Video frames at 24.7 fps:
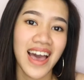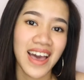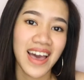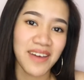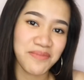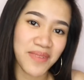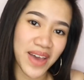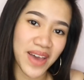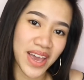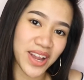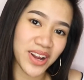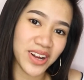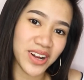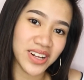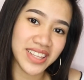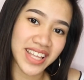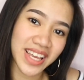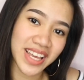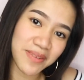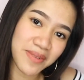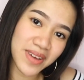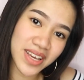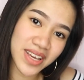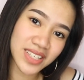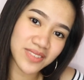May your day
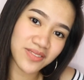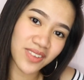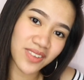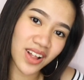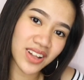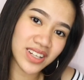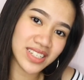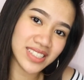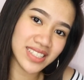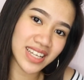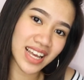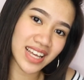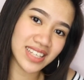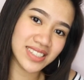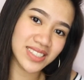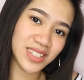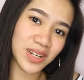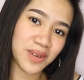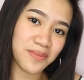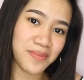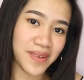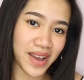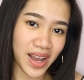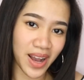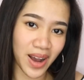be as flawless as
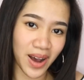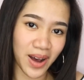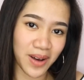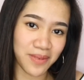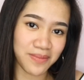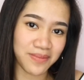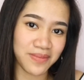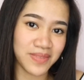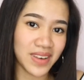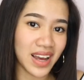your makeup.